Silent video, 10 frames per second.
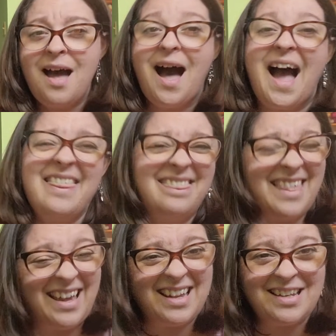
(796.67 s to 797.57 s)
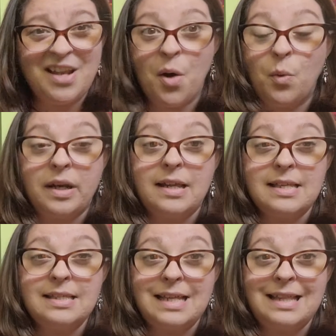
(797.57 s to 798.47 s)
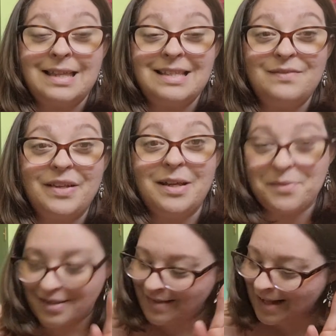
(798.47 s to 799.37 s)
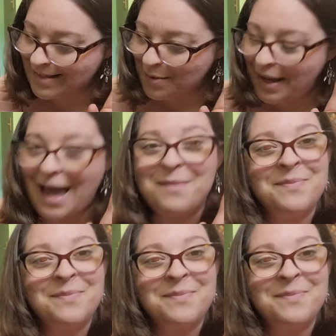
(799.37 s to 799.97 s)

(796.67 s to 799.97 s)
I think no one has seen these videos, and that's okay.